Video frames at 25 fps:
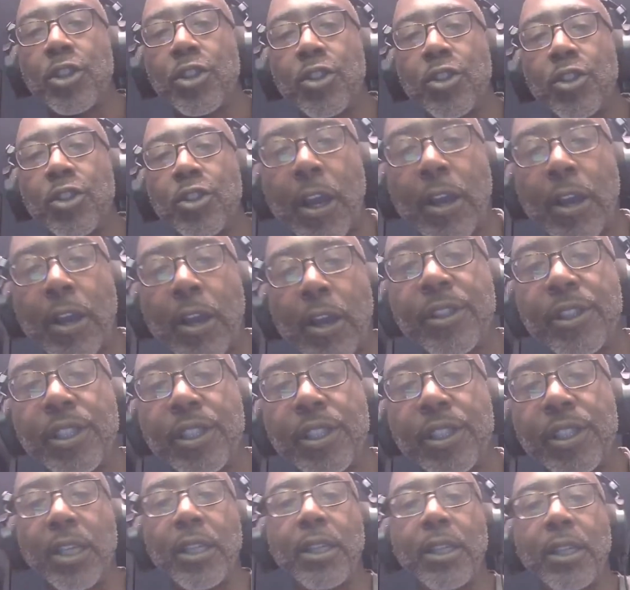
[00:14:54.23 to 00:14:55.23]
dryer
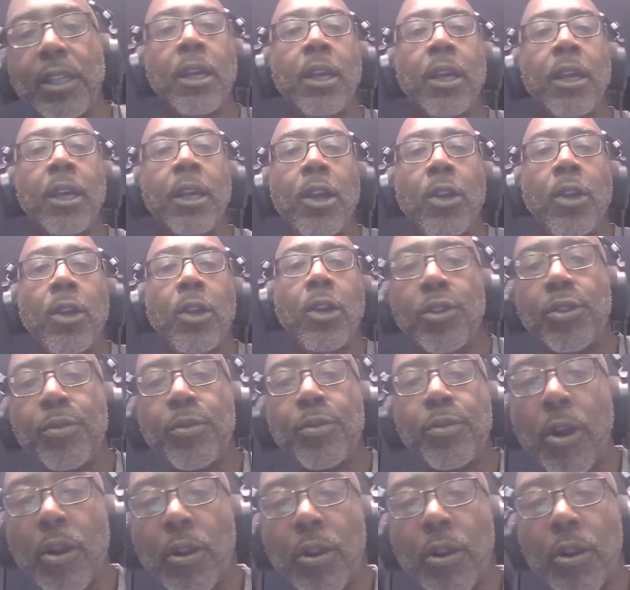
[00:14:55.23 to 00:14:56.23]
machine which
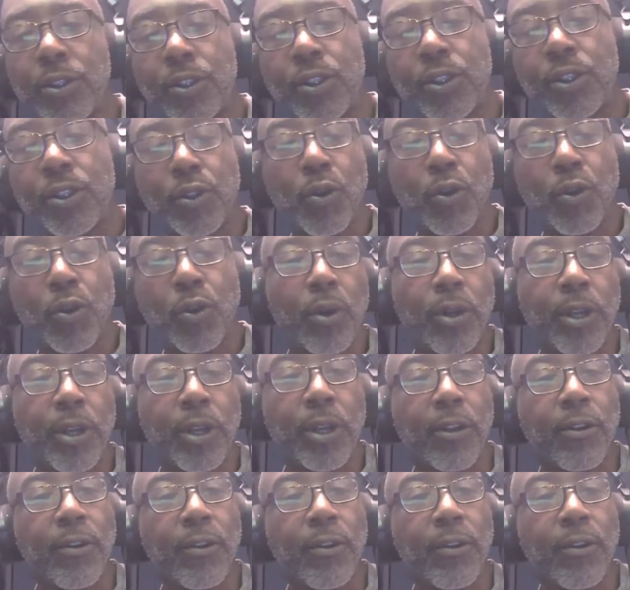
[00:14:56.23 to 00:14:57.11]
brought her score down to